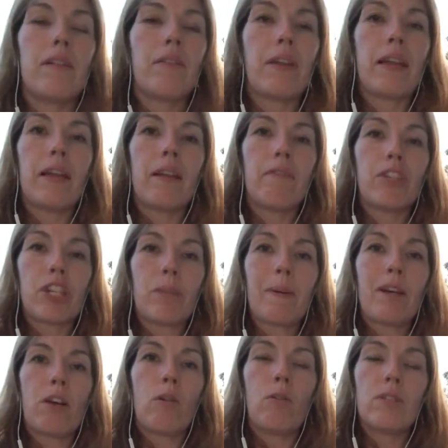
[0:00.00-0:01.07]
the
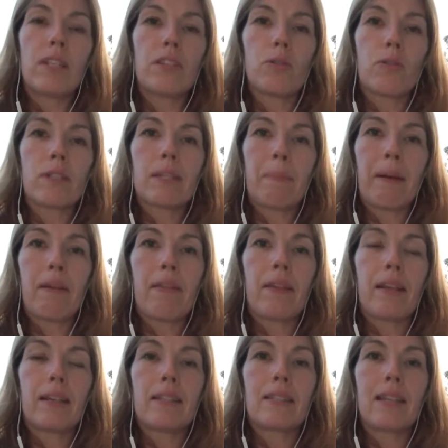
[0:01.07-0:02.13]
GDPR also talks about
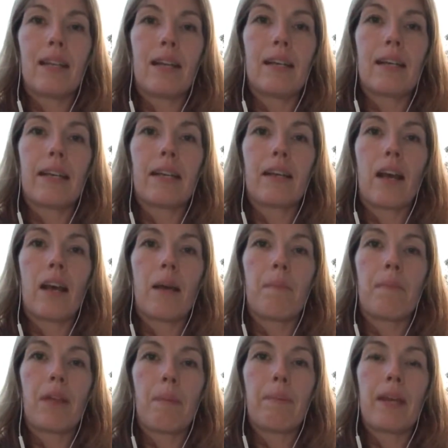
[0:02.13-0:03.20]
things like
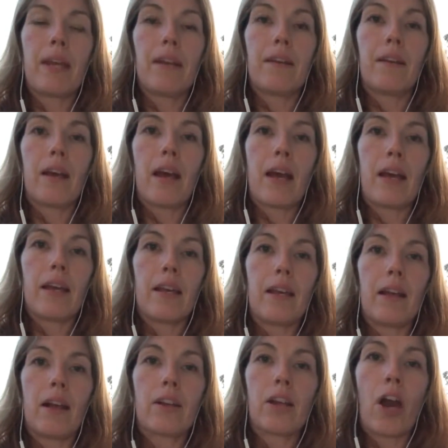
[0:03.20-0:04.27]
there being
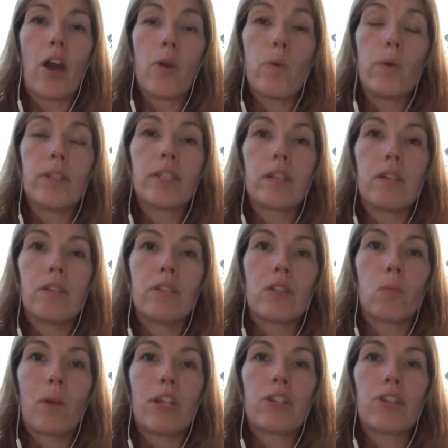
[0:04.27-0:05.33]
a code
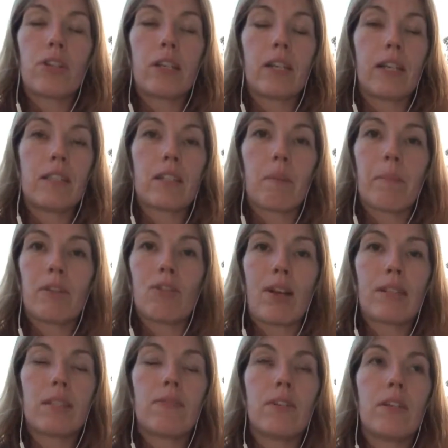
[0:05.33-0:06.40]
under which the data can be
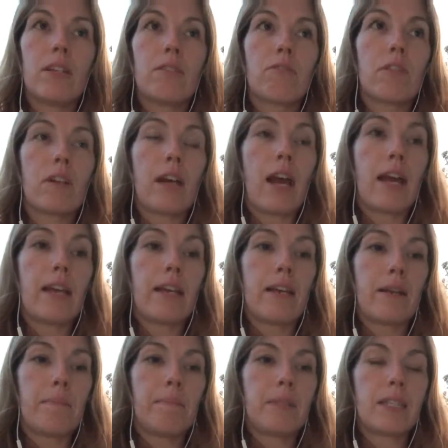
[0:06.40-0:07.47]
transferred, or
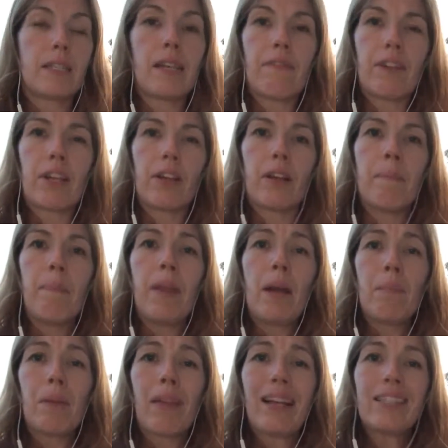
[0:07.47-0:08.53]
a certificate,
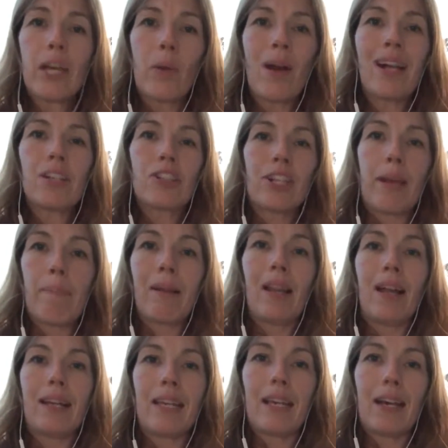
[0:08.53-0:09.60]
but they don't actually
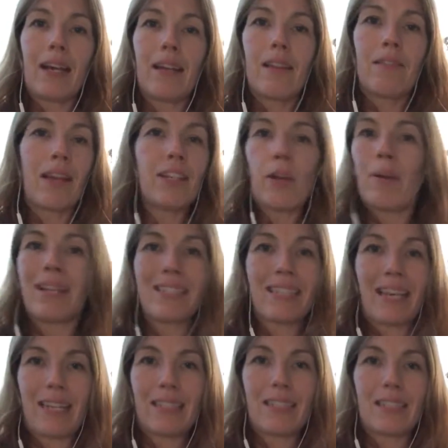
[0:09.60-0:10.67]
apply yet. They don't
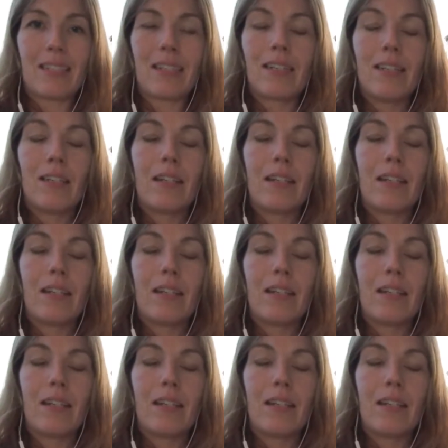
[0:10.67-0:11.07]
exist.